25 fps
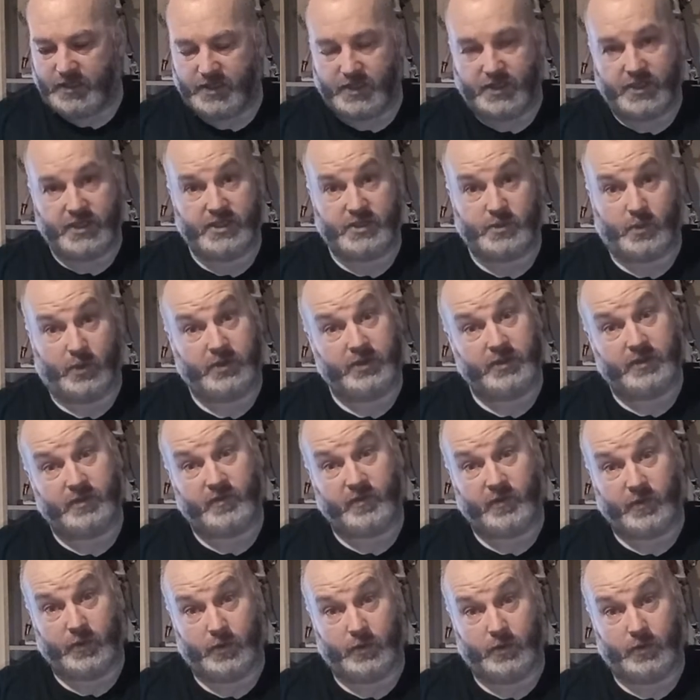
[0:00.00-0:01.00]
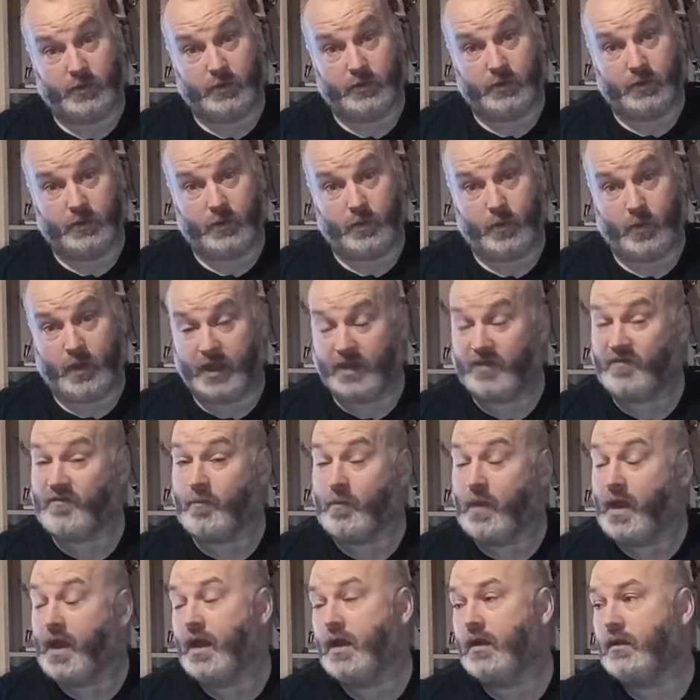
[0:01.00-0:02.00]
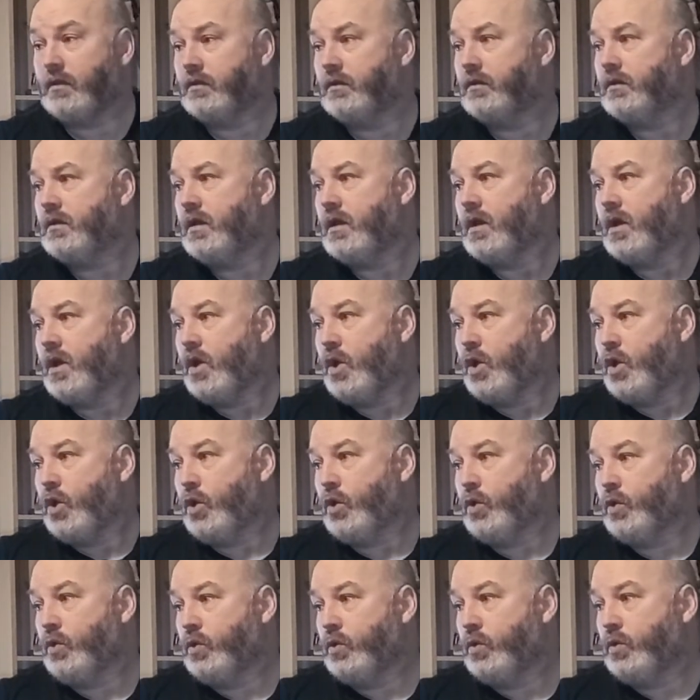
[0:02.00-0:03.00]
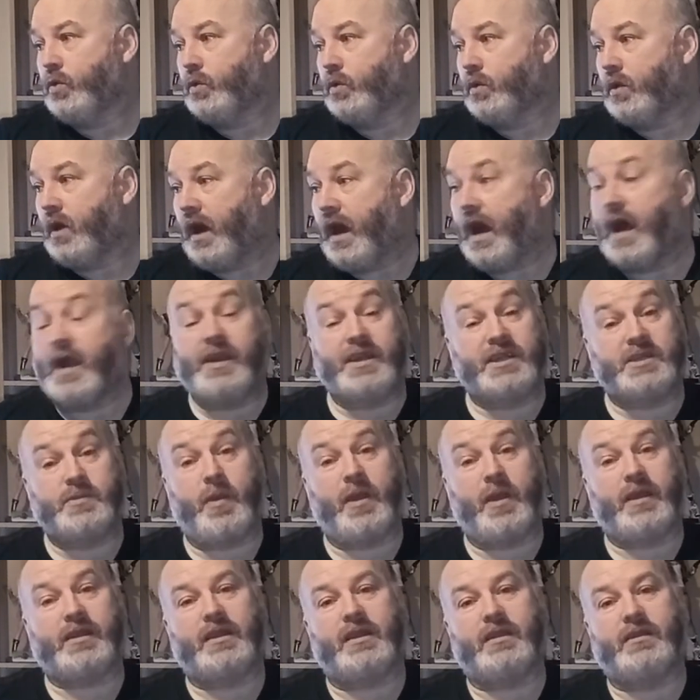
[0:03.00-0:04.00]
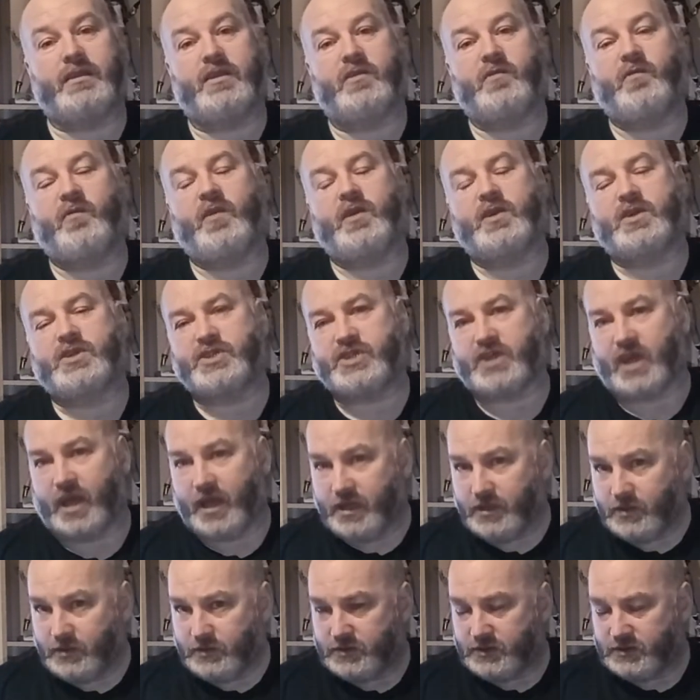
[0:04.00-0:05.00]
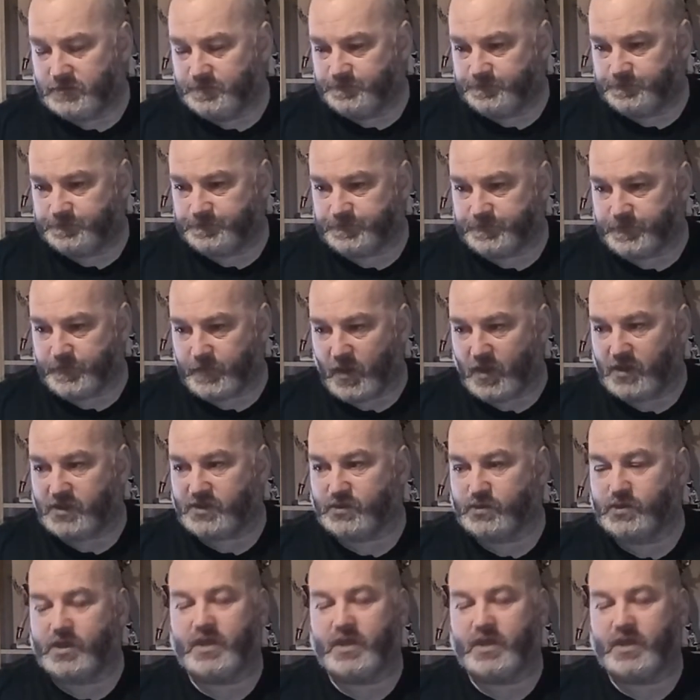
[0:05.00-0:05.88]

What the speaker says: his wonderful wife Mal, who are expecting their first child. So